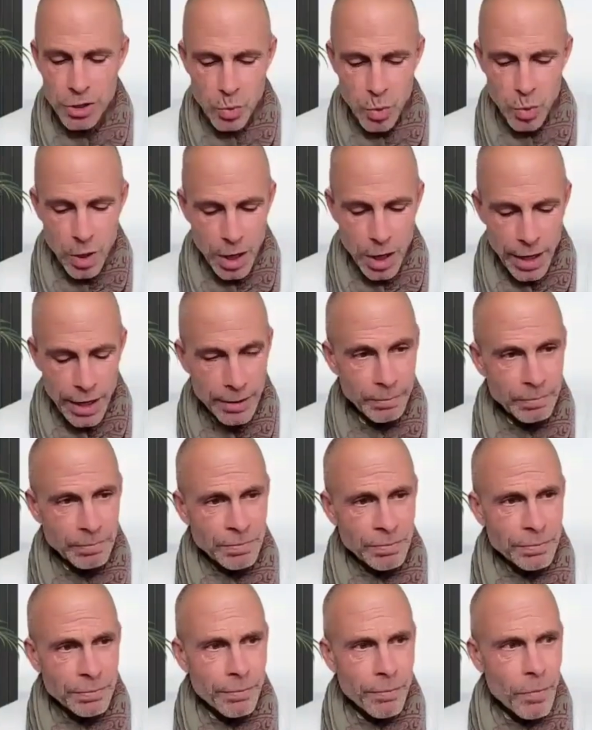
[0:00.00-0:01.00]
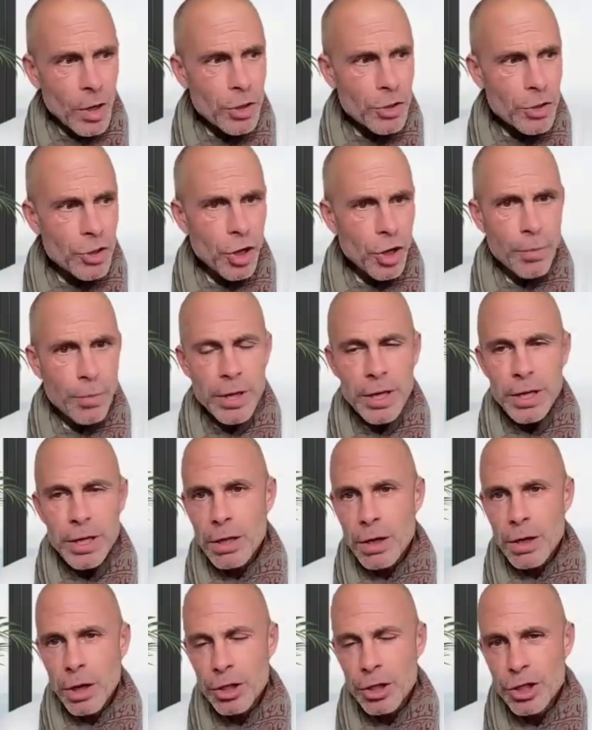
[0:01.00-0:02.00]
is why so
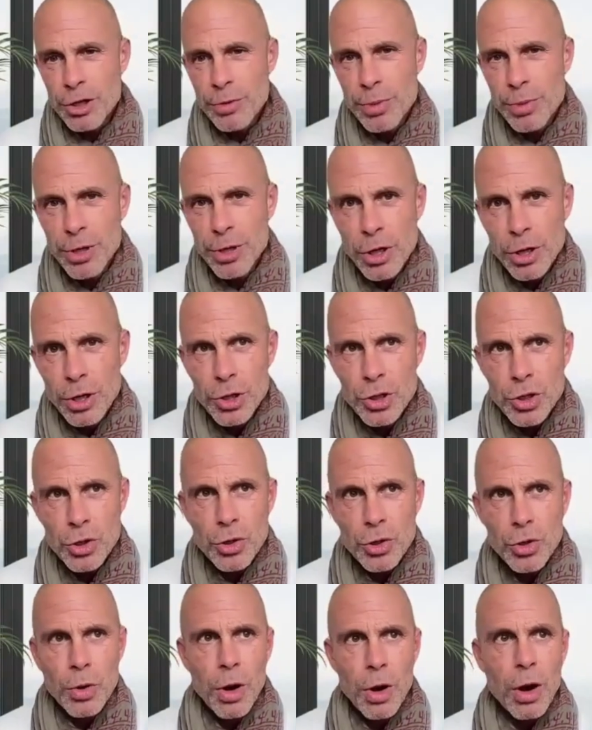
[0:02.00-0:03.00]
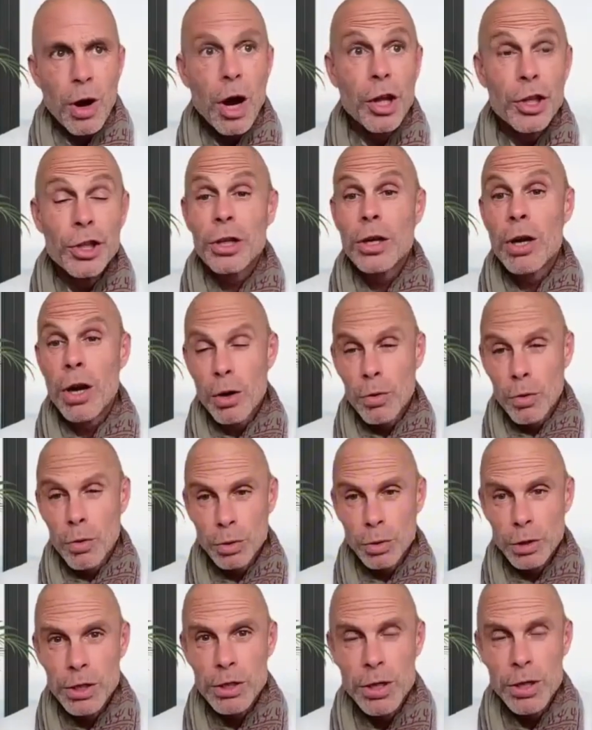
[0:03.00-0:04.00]
many entrepreneurs who are on the go
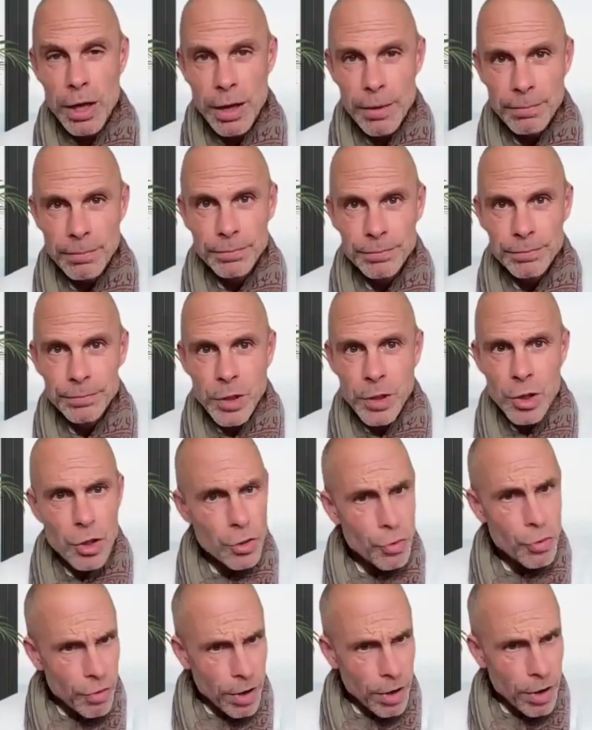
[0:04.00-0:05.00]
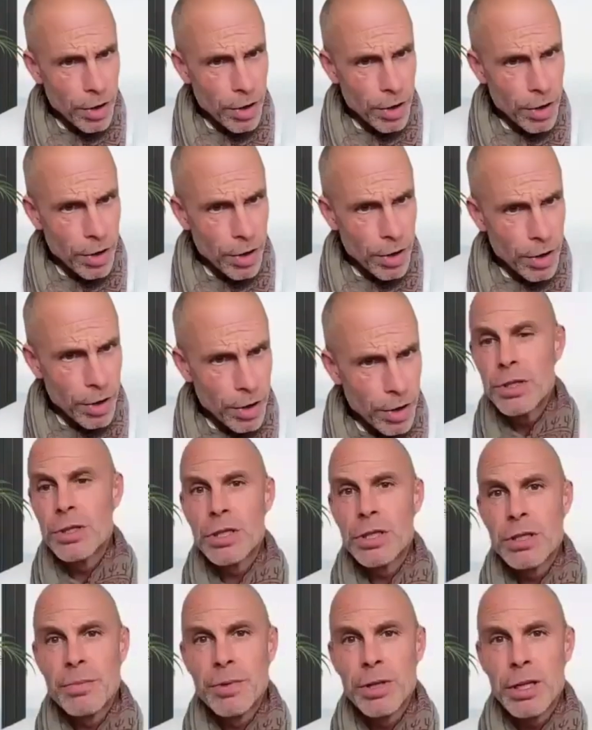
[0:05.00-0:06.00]
all the time. You run your own
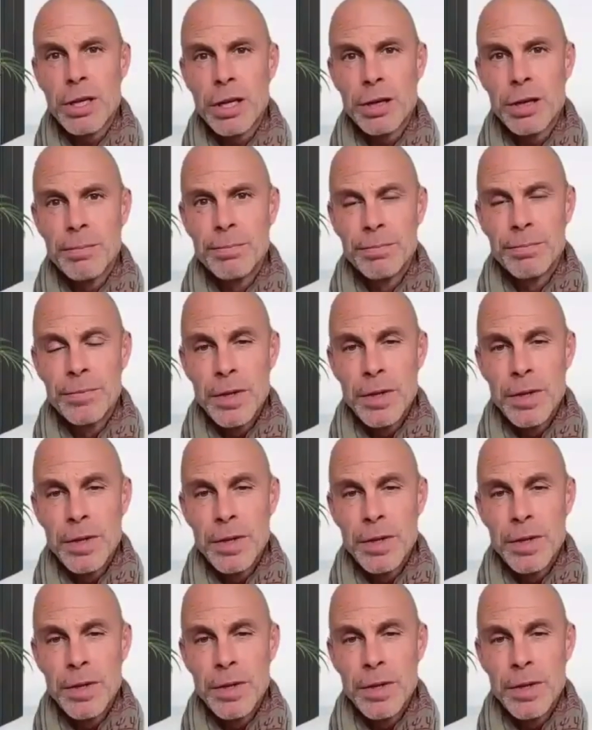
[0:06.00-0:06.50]
business, Simanya.